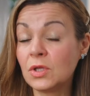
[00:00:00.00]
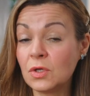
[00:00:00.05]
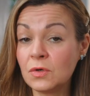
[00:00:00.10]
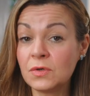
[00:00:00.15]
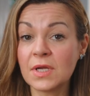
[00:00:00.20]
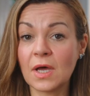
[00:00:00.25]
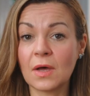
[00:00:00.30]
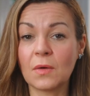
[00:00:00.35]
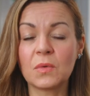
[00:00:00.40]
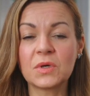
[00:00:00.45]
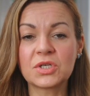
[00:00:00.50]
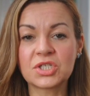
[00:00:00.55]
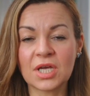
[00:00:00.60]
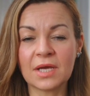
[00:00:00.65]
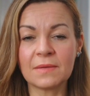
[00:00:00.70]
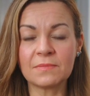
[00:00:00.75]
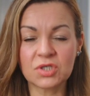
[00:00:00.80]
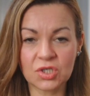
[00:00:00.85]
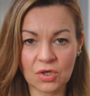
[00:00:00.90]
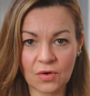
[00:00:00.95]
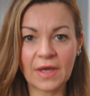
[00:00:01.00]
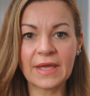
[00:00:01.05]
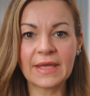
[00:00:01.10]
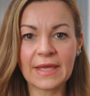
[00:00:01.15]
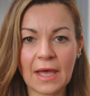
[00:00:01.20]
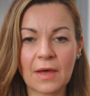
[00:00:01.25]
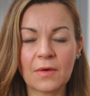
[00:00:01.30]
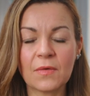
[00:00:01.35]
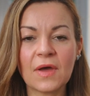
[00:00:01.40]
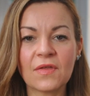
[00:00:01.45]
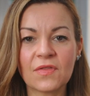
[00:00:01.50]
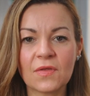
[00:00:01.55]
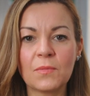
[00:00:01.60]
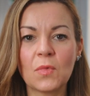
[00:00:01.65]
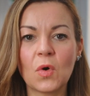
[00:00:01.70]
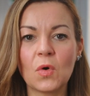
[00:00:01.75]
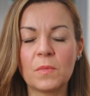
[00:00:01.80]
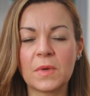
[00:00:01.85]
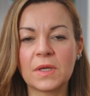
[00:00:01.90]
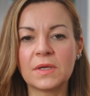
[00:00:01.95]
Luna, which I'm trying out at the
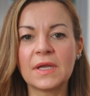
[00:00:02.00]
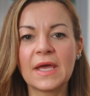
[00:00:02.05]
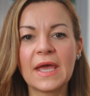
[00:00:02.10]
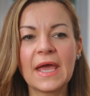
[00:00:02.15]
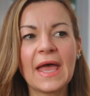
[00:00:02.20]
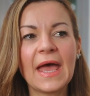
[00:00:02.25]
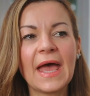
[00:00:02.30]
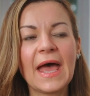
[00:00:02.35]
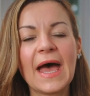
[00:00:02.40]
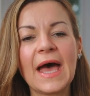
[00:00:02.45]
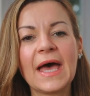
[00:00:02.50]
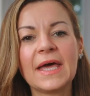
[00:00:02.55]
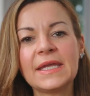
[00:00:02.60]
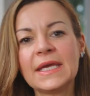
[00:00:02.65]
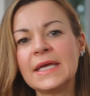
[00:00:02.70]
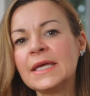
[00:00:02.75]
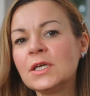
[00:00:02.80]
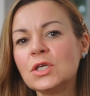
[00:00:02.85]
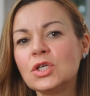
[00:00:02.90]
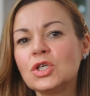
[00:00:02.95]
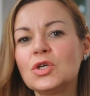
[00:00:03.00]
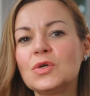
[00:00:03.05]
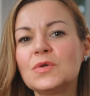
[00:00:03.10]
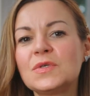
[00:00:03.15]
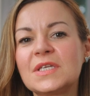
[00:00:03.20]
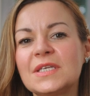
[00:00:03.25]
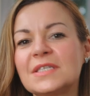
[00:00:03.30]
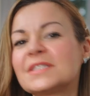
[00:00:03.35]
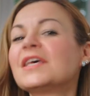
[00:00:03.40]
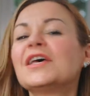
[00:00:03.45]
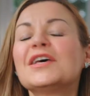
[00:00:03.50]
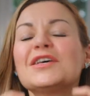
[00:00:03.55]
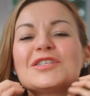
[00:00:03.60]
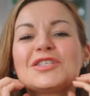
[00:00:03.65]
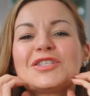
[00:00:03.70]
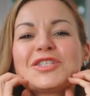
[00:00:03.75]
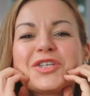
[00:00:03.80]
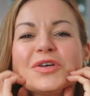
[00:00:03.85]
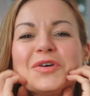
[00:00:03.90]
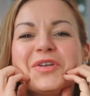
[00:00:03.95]
moment, and it uses
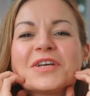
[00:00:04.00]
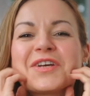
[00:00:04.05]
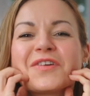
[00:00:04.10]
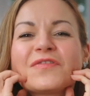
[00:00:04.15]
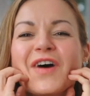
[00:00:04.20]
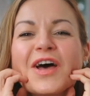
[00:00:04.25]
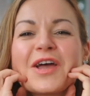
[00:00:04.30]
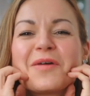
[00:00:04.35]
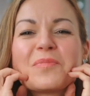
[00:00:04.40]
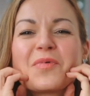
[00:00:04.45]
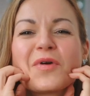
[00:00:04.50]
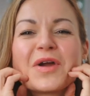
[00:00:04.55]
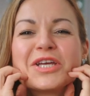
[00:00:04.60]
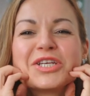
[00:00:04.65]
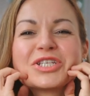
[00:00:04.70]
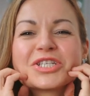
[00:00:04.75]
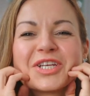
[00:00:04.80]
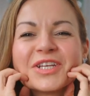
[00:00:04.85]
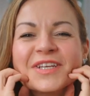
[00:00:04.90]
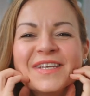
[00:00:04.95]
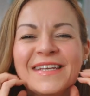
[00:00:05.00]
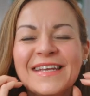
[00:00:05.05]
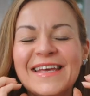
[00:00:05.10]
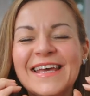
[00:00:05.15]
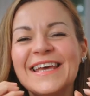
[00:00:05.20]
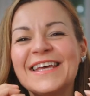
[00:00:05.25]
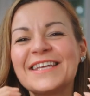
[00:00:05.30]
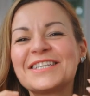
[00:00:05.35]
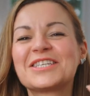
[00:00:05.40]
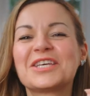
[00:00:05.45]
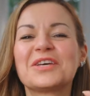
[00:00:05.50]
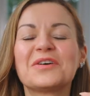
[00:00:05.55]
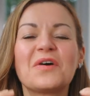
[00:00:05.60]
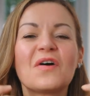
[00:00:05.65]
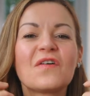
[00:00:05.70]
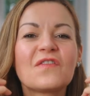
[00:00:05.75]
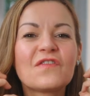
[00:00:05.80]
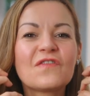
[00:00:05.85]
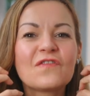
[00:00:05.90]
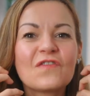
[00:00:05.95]
sonic vibration to
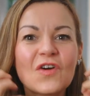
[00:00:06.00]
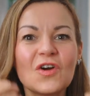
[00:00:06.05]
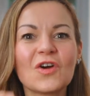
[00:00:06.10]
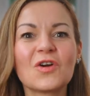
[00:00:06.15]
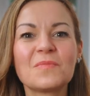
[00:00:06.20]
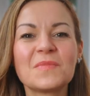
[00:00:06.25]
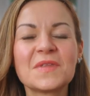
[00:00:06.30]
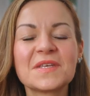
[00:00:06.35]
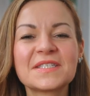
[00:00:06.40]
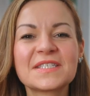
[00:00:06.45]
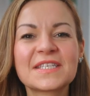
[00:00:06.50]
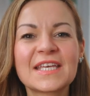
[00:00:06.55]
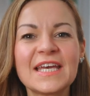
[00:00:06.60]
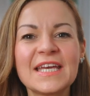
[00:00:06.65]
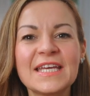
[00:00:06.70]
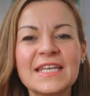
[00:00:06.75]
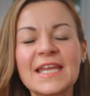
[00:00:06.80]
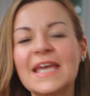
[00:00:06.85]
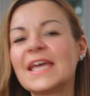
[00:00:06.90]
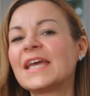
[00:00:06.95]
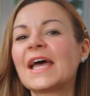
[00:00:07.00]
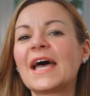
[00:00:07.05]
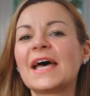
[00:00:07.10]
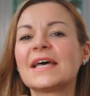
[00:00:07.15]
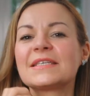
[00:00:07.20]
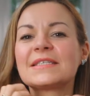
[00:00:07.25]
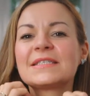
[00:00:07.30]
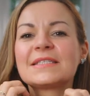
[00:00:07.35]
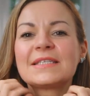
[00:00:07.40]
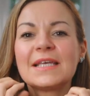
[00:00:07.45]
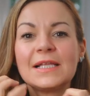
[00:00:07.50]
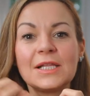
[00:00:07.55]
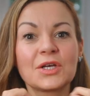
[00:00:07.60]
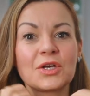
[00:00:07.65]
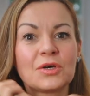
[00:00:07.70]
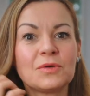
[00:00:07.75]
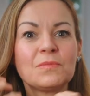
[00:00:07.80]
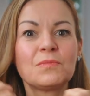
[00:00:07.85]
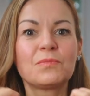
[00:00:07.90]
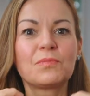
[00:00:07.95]
firm the skin. It has
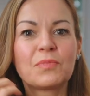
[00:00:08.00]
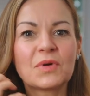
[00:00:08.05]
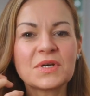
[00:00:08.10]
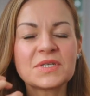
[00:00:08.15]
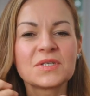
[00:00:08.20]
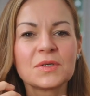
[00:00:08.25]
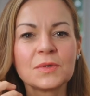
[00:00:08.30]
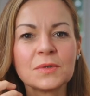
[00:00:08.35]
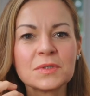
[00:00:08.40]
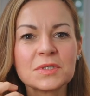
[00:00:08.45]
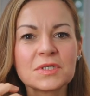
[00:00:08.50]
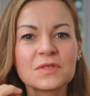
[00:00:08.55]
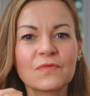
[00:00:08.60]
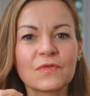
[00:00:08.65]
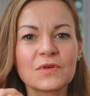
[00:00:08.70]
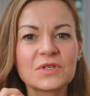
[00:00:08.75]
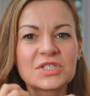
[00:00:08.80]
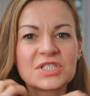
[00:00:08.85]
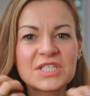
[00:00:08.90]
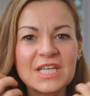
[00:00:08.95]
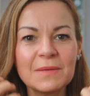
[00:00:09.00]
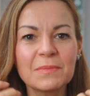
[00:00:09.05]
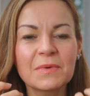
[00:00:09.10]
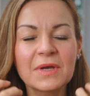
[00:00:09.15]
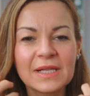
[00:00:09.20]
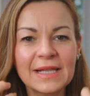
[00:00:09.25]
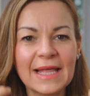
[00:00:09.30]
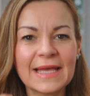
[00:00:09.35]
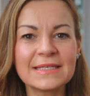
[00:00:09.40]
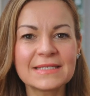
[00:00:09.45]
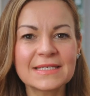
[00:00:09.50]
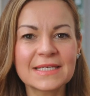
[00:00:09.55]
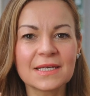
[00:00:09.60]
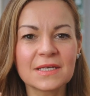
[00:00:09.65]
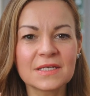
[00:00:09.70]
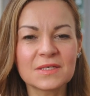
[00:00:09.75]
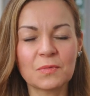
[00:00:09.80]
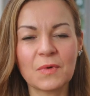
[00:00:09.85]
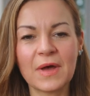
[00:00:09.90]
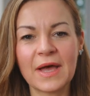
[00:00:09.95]
silicone bristles for deep cleansing
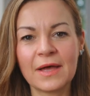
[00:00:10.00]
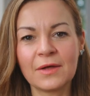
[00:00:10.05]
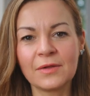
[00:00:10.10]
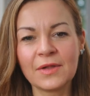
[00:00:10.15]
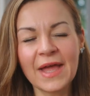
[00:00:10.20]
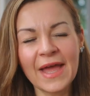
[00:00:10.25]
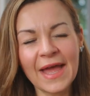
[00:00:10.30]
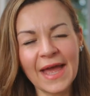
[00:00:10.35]
as well.